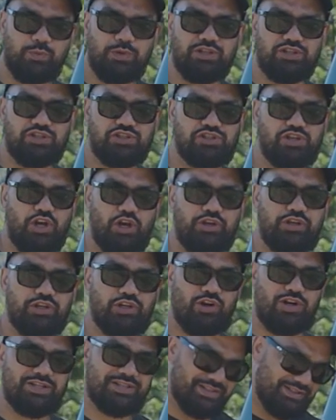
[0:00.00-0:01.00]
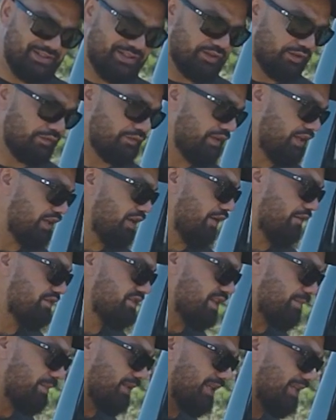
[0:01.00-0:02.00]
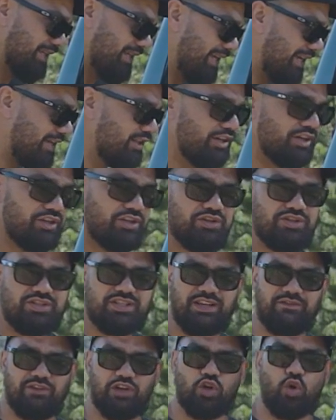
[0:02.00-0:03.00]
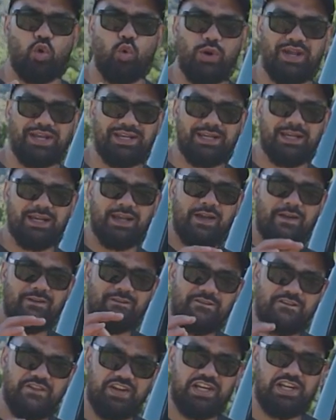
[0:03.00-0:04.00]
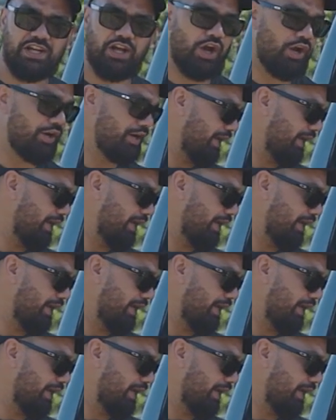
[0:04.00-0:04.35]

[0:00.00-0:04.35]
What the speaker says: wanted to show you guys a little video of some of the gear that I use, give a quick video.